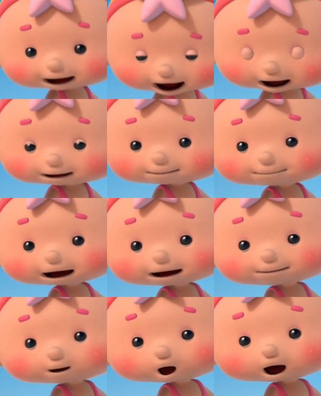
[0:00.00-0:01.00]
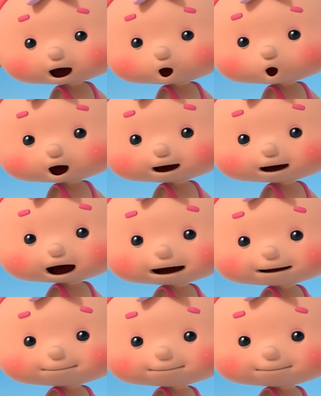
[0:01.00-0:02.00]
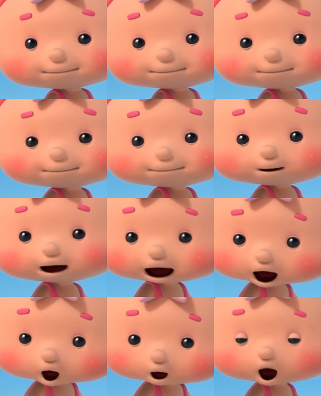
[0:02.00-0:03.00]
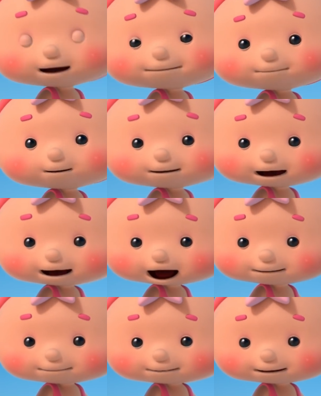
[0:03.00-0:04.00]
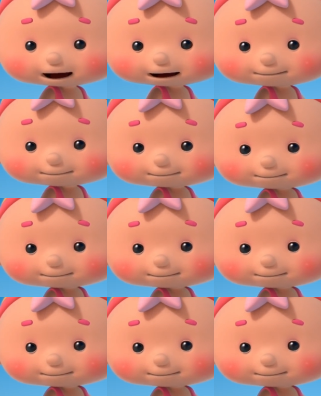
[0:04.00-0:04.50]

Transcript: And my dry washing. But it was just an accident.